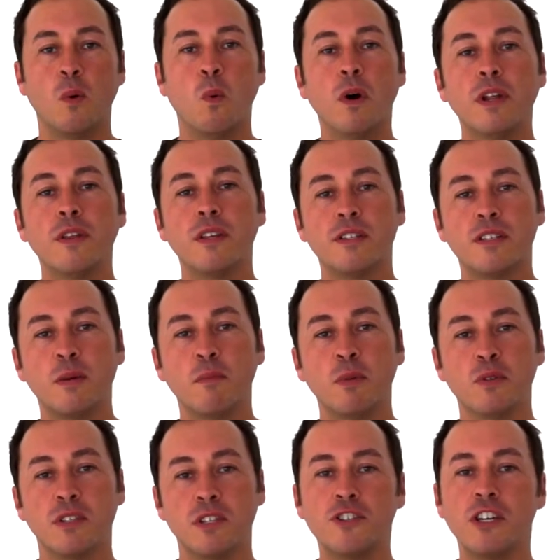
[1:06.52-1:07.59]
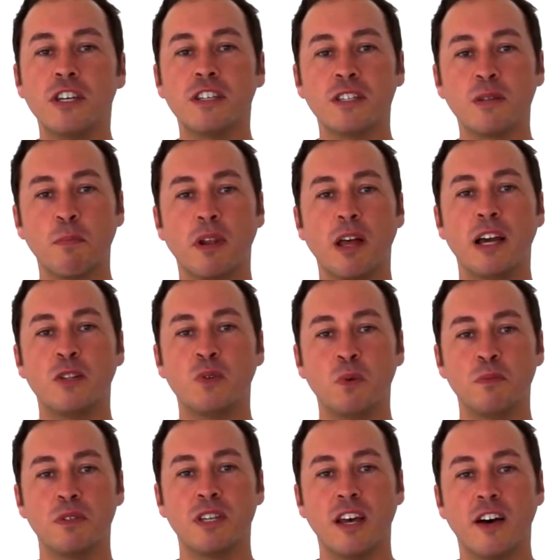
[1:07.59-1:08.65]
One of the symbols that Jesus applied to
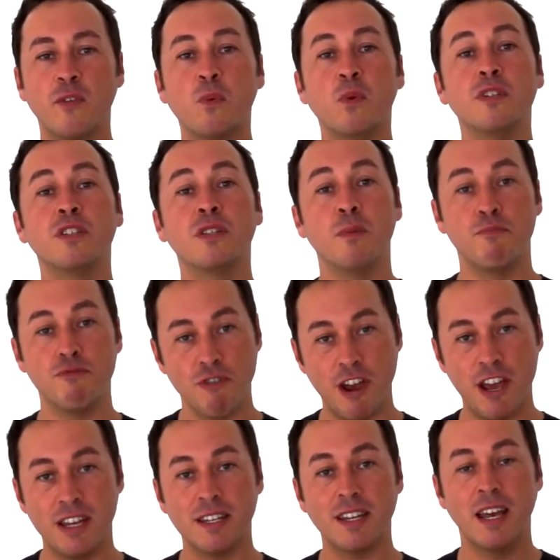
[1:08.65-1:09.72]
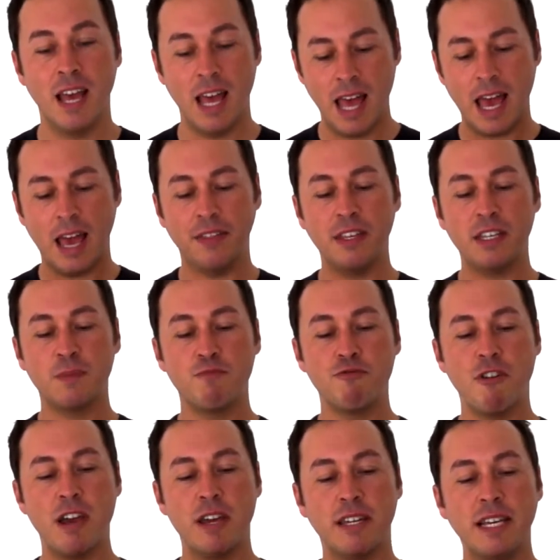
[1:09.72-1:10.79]
himself was the bread, and this
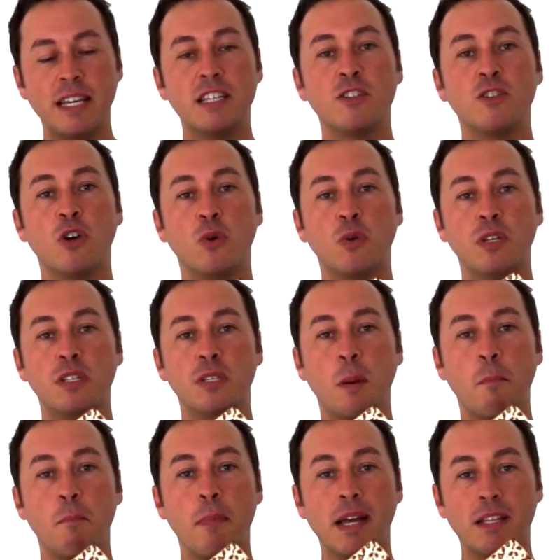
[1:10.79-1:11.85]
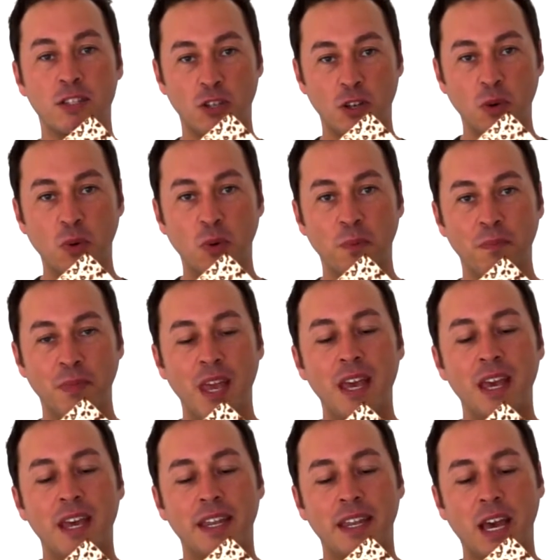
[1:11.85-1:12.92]
bread is known as matzah.
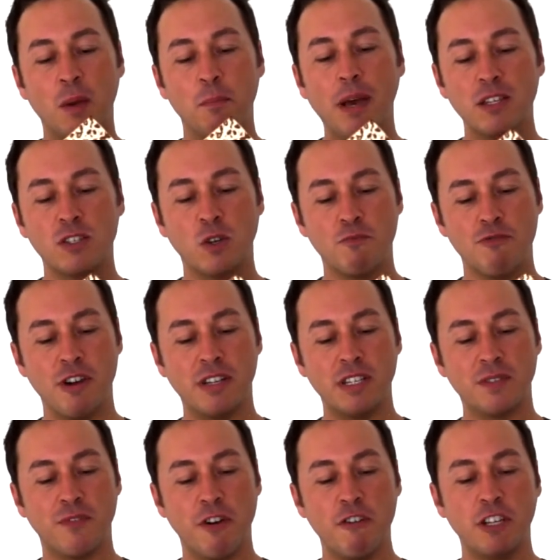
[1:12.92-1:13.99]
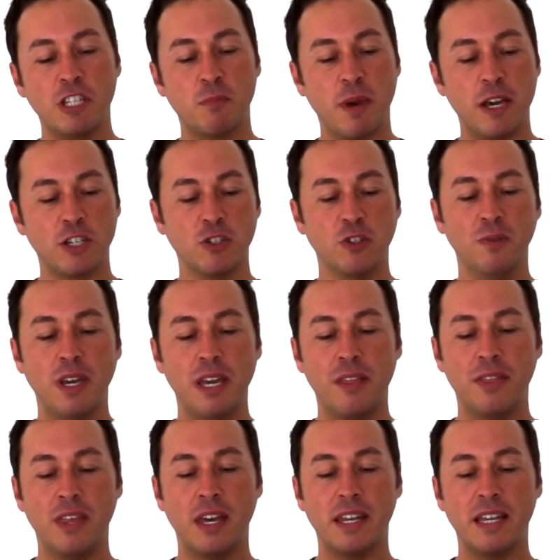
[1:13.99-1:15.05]
Now, matzah bread is very special
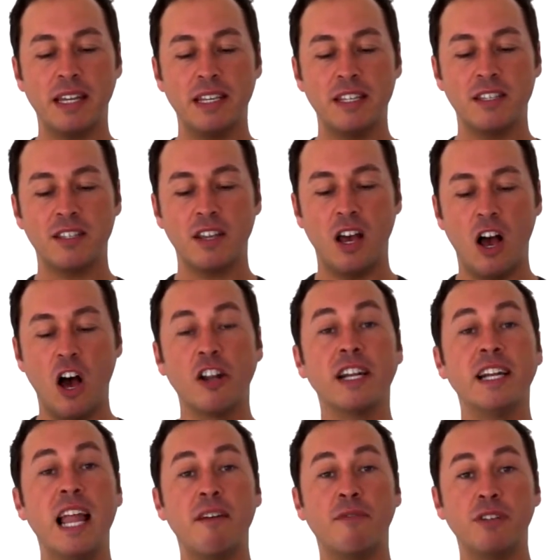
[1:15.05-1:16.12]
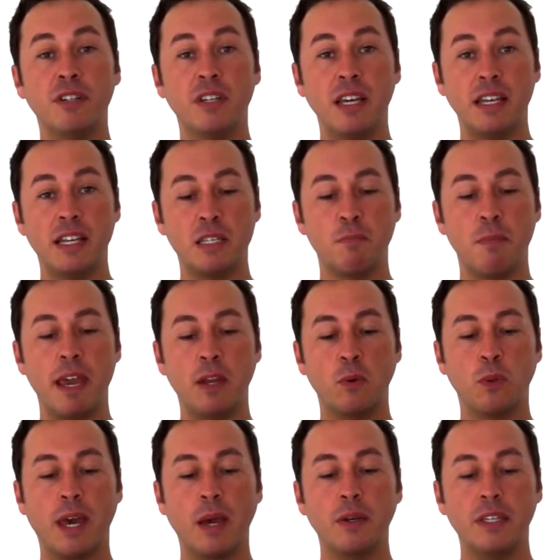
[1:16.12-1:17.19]
in that it is unleavened, it is made
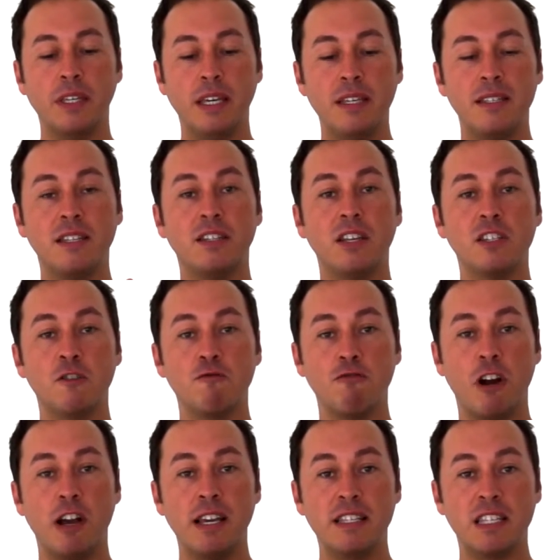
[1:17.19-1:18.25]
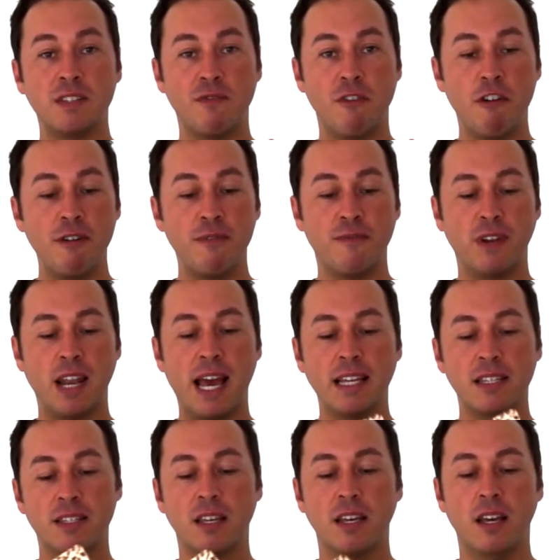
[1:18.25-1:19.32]
without yeast, it doesn't rise, it's very
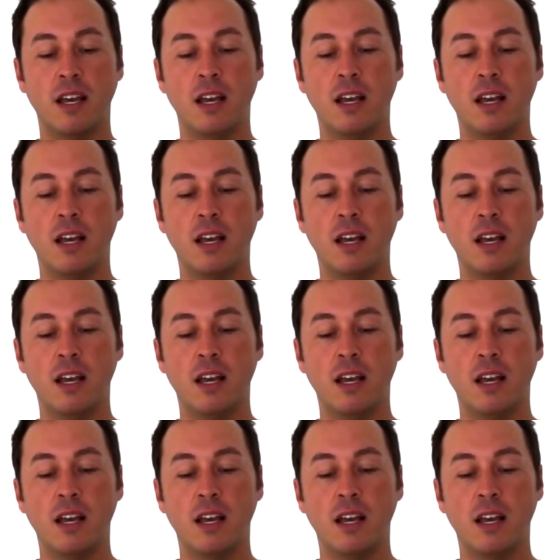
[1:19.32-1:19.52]
flat,